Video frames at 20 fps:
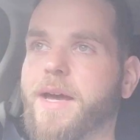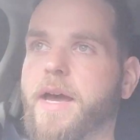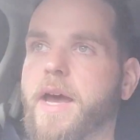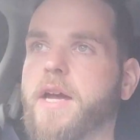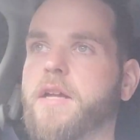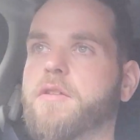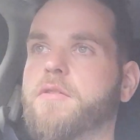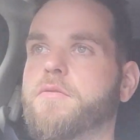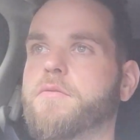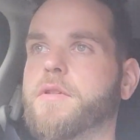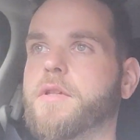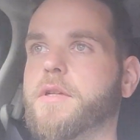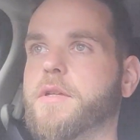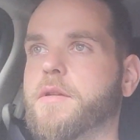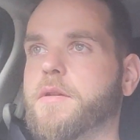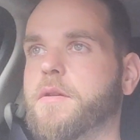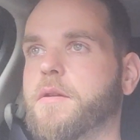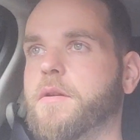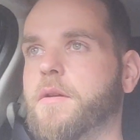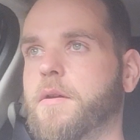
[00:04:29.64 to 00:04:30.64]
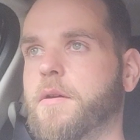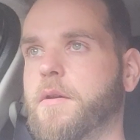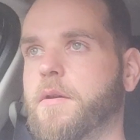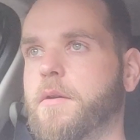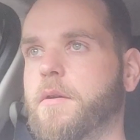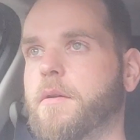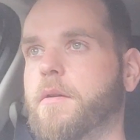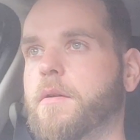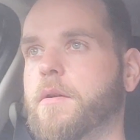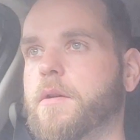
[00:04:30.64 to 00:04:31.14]
actively
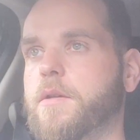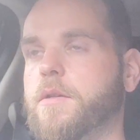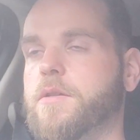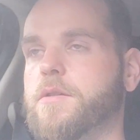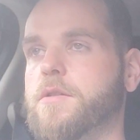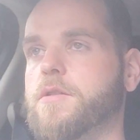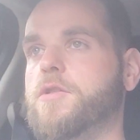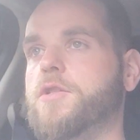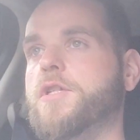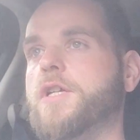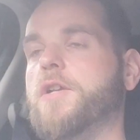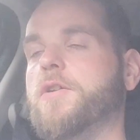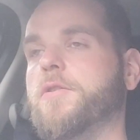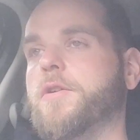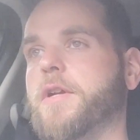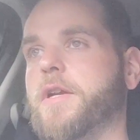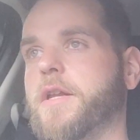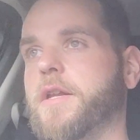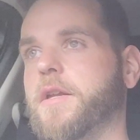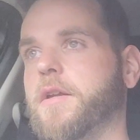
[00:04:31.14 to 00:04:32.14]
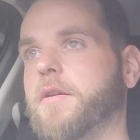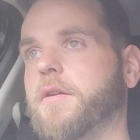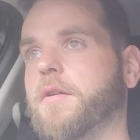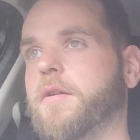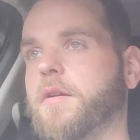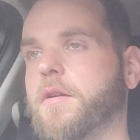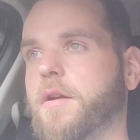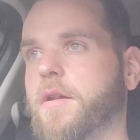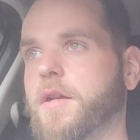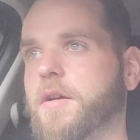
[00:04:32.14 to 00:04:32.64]
generating
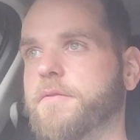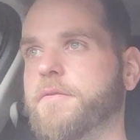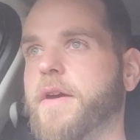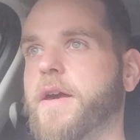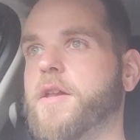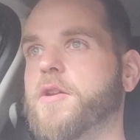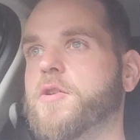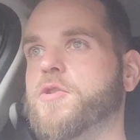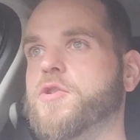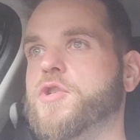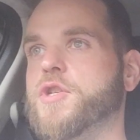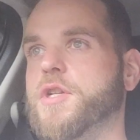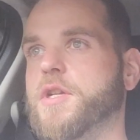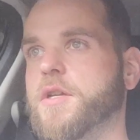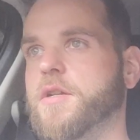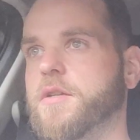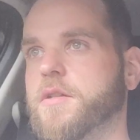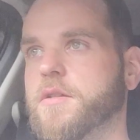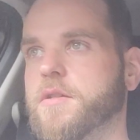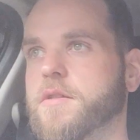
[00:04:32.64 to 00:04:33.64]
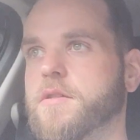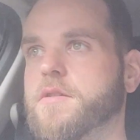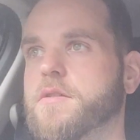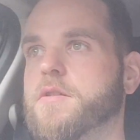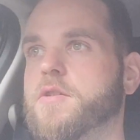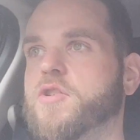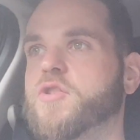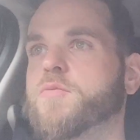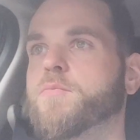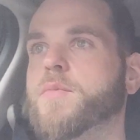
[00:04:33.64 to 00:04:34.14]
enough energy
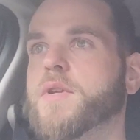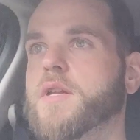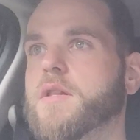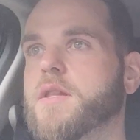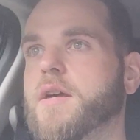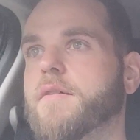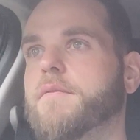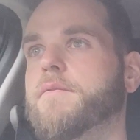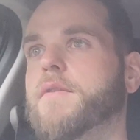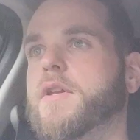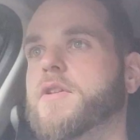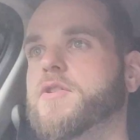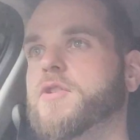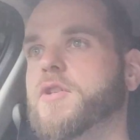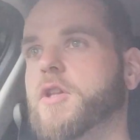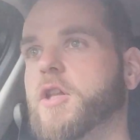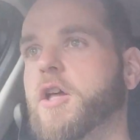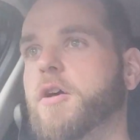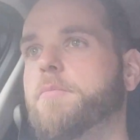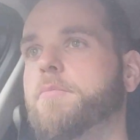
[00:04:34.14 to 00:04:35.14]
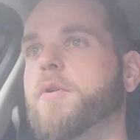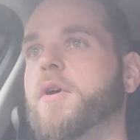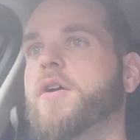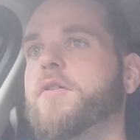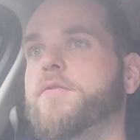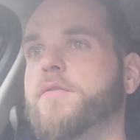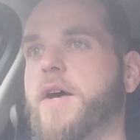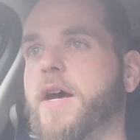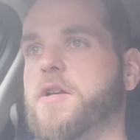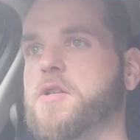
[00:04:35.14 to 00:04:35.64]
to speed that vessel up
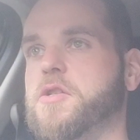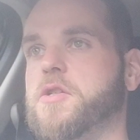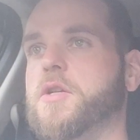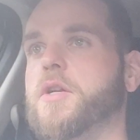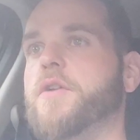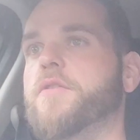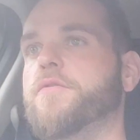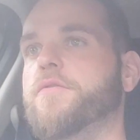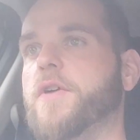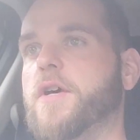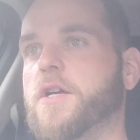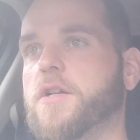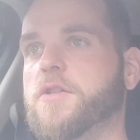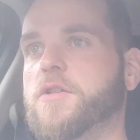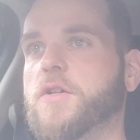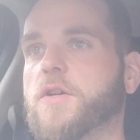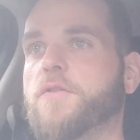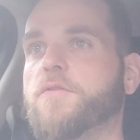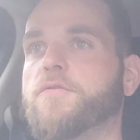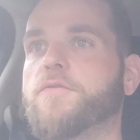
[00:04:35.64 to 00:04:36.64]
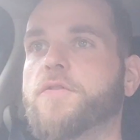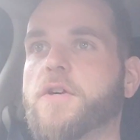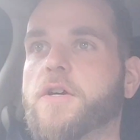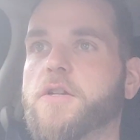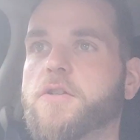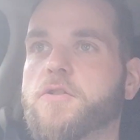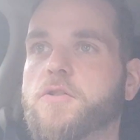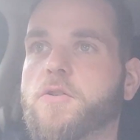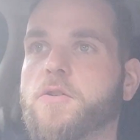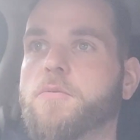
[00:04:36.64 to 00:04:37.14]
faster and faster and
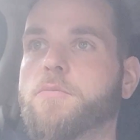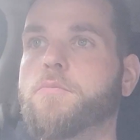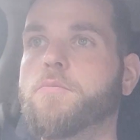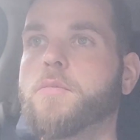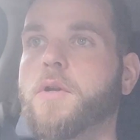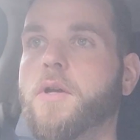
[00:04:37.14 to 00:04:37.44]
faster.